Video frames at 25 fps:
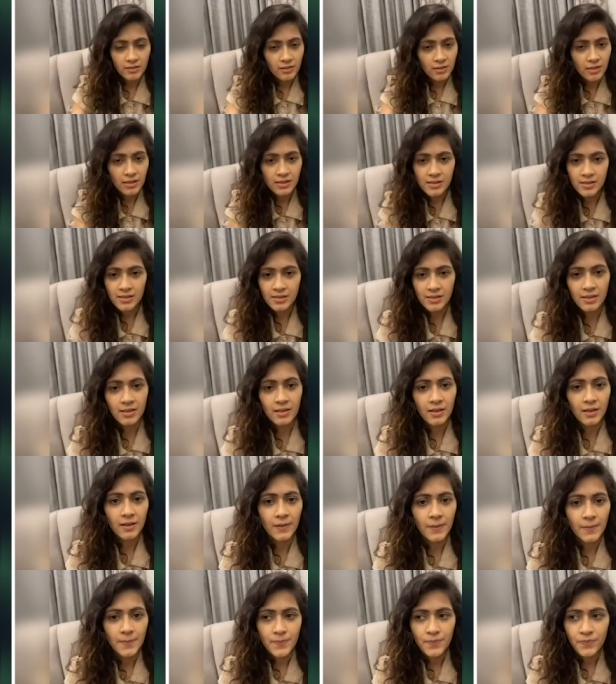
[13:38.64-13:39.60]
this
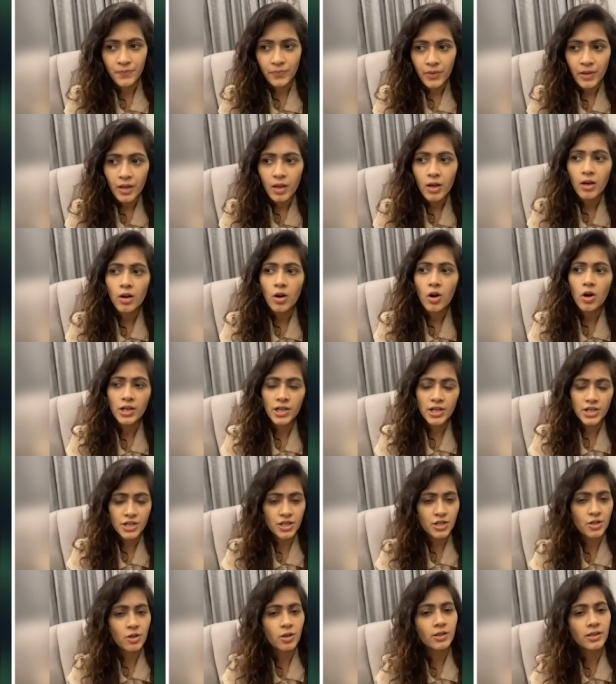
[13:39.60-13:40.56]

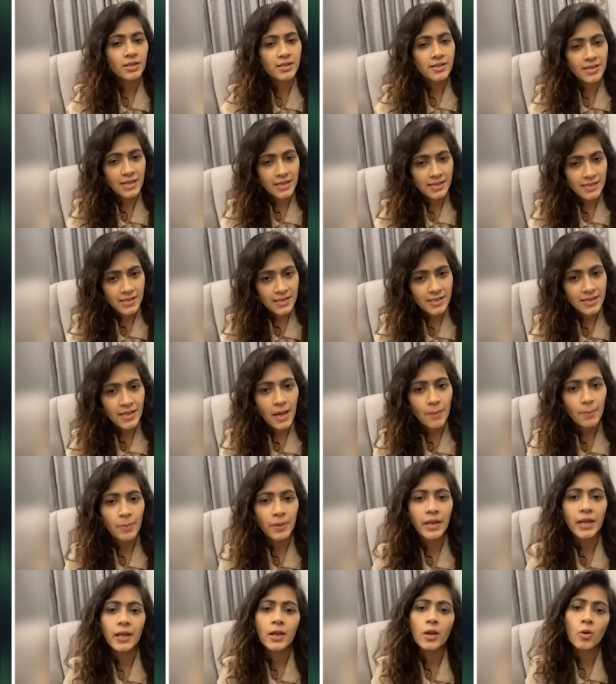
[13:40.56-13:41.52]
audition or this test is
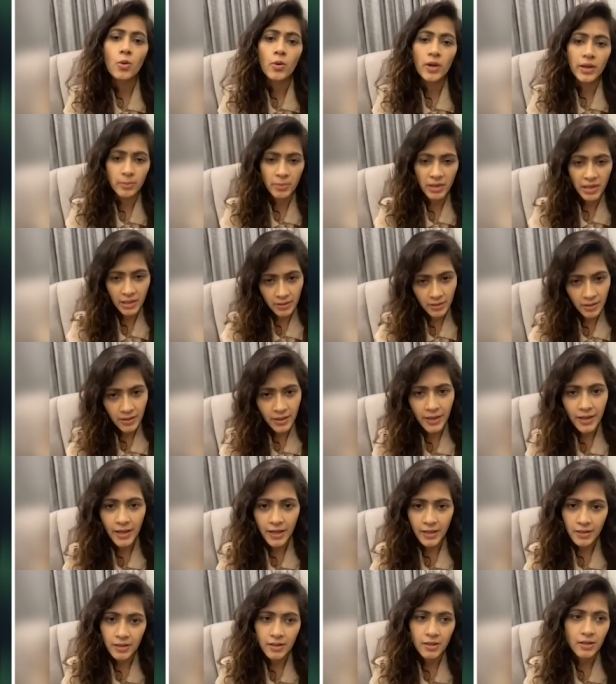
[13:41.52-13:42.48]
happening, go and meet the
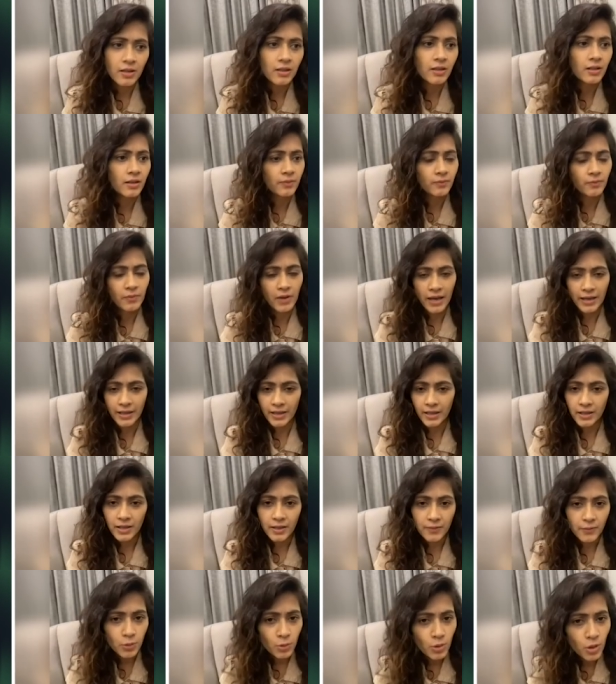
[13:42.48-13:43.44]
director. I can
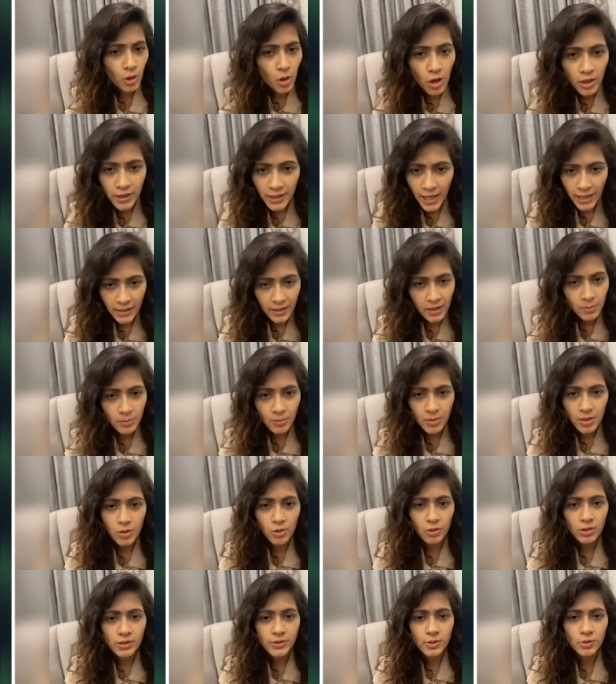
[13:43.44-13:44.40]
give you the contact number
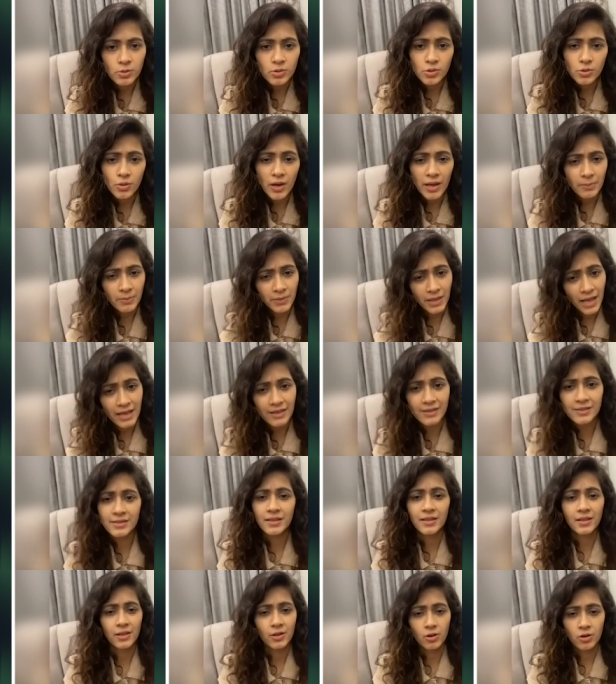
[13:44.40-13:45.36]
also. So I'm that
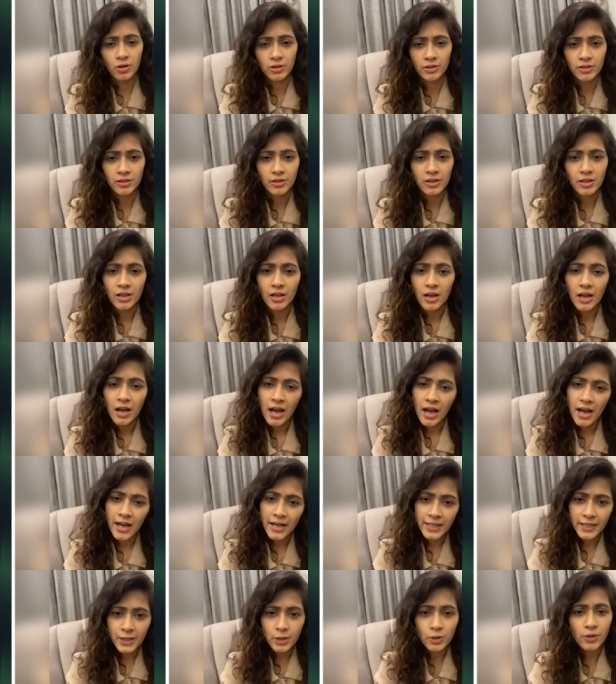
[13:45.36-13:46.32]
secured.
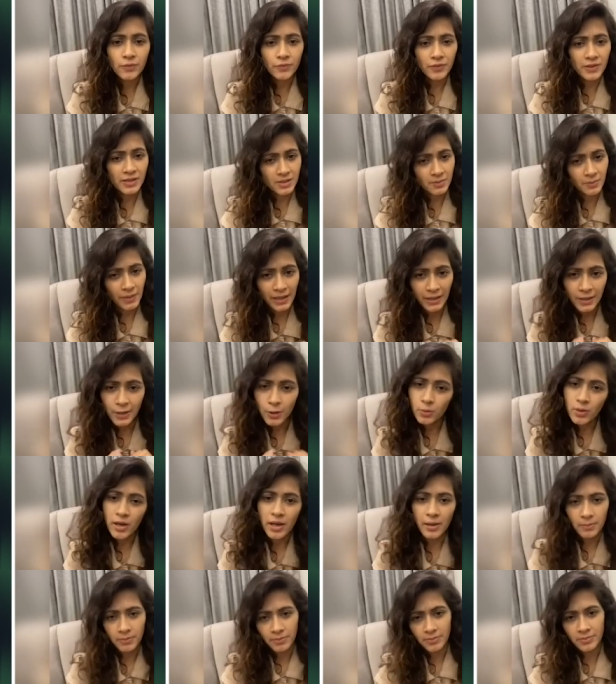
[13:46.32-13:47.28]
I know if it's meant to
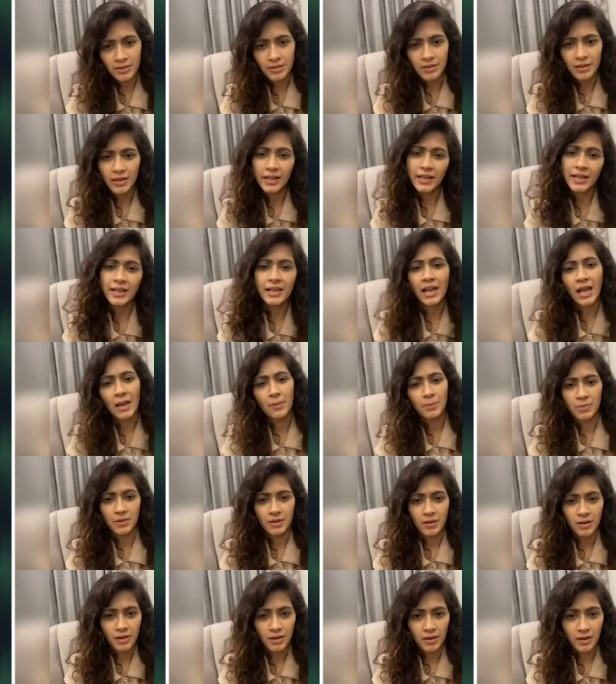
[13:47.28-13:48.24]
happen, it'll
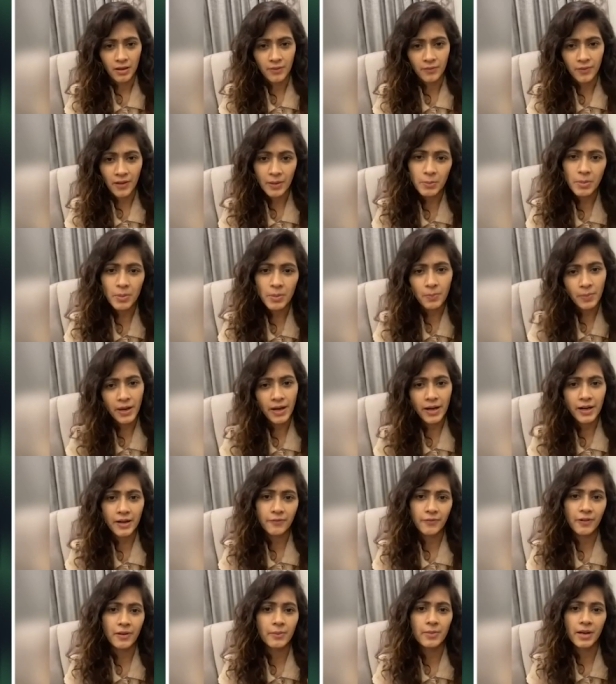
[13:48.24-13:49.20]
happen. If I'm prepared,
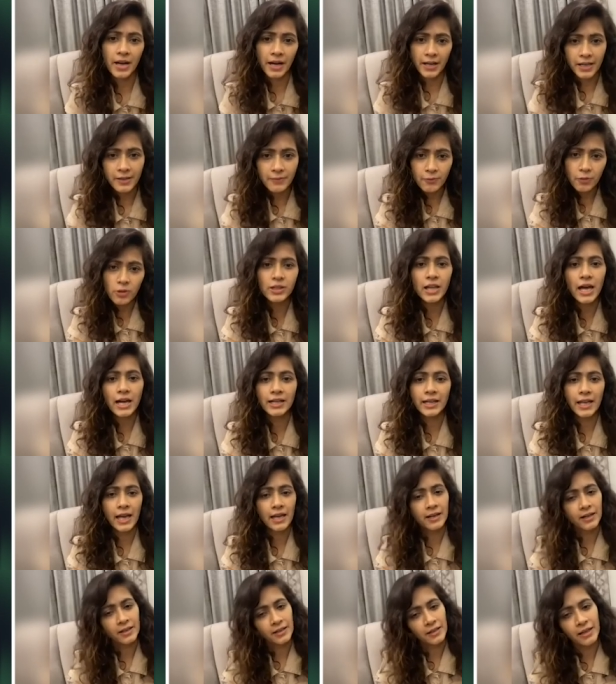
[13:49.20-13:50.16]
if I'm ready for that
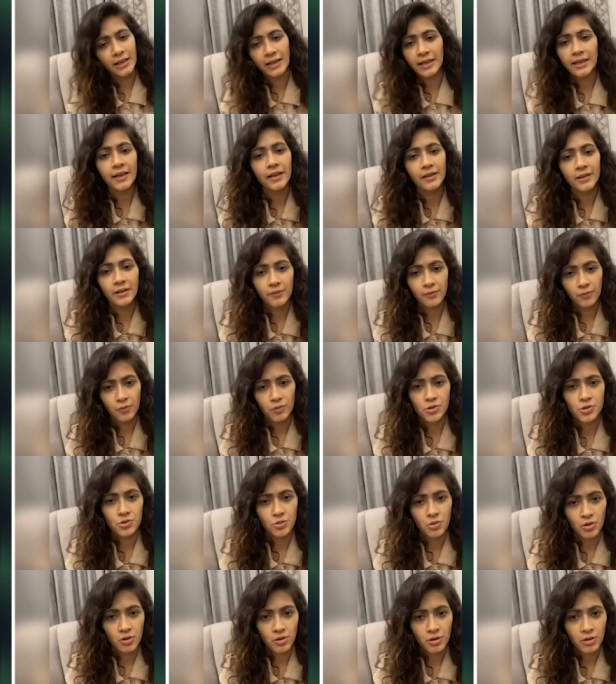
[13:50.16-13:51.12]
character, I'll get it for
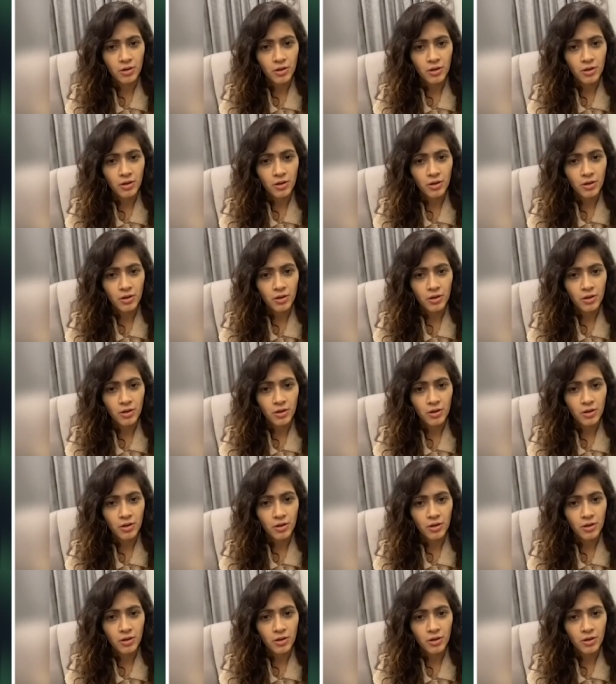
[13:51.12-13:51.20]
sure.